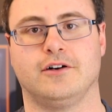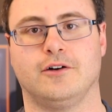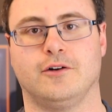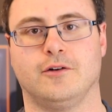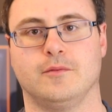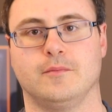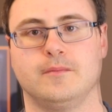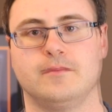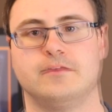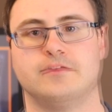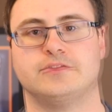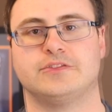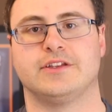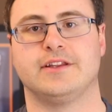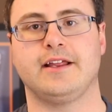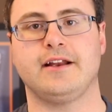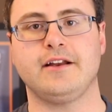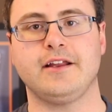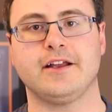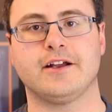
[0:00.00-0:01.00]
Home. So
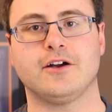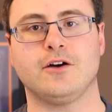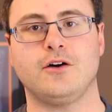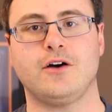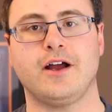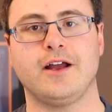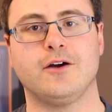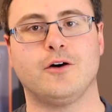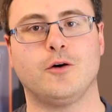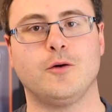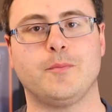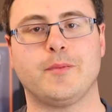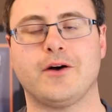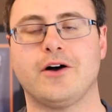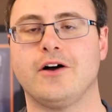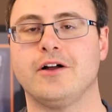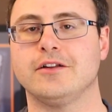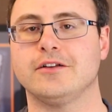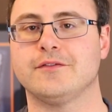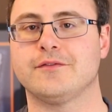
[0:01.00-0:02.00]
there you go. I hope
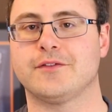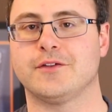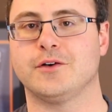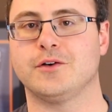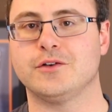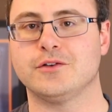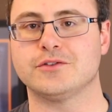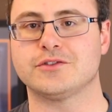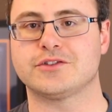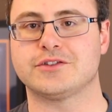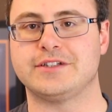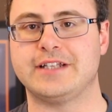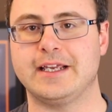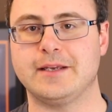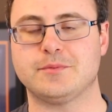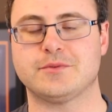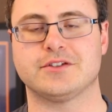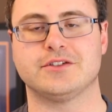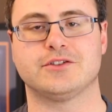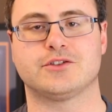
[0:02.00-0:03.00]
all of those
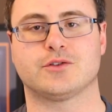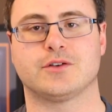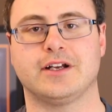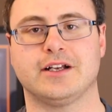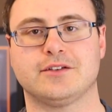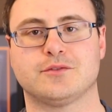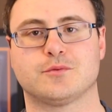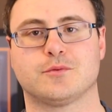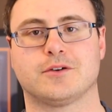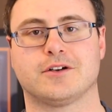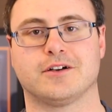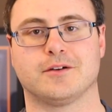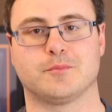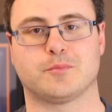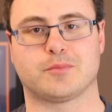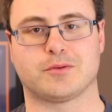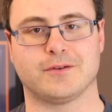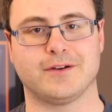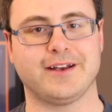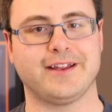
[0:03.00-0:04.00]
tips and tricks were
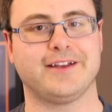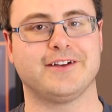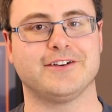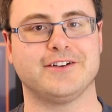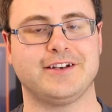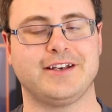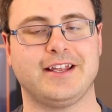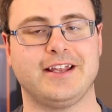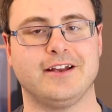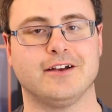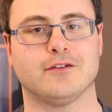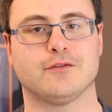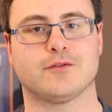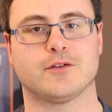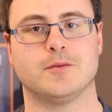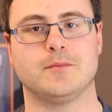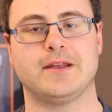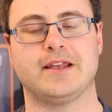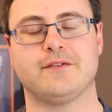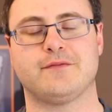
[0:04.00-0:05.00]
pretty good here
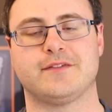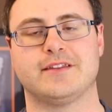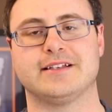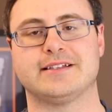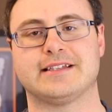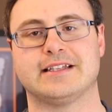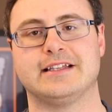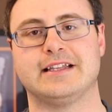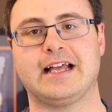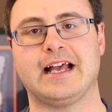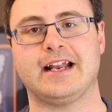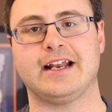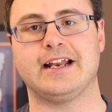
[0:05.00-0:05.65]
from If This Then That.